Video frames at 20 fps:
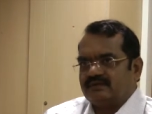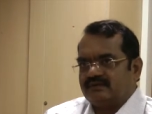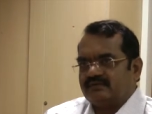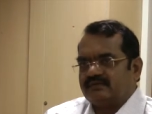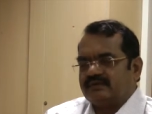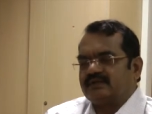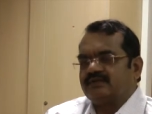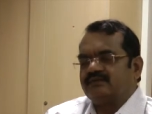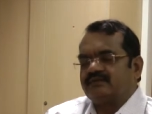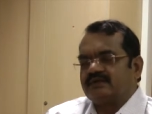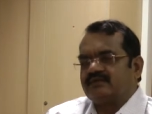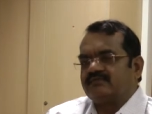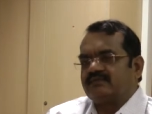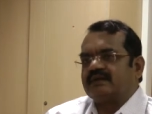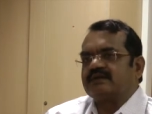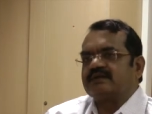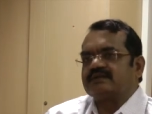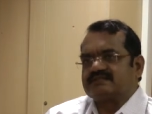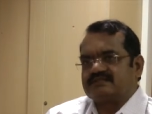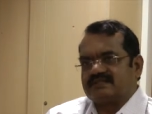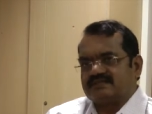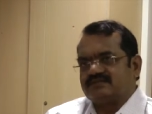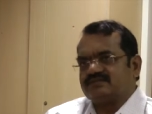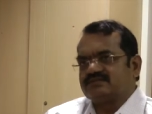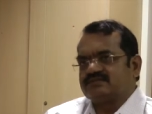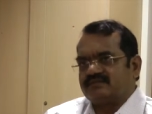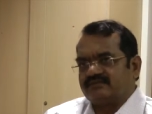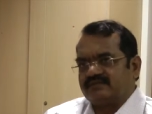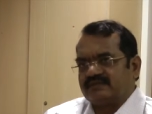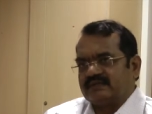very final
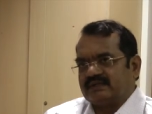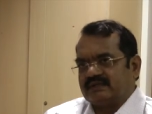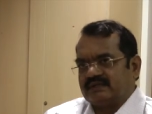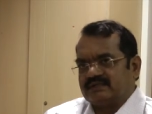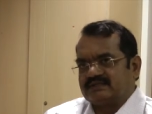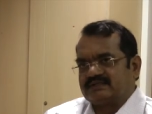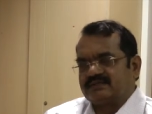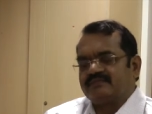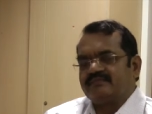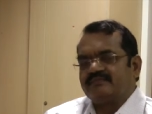stages of integration.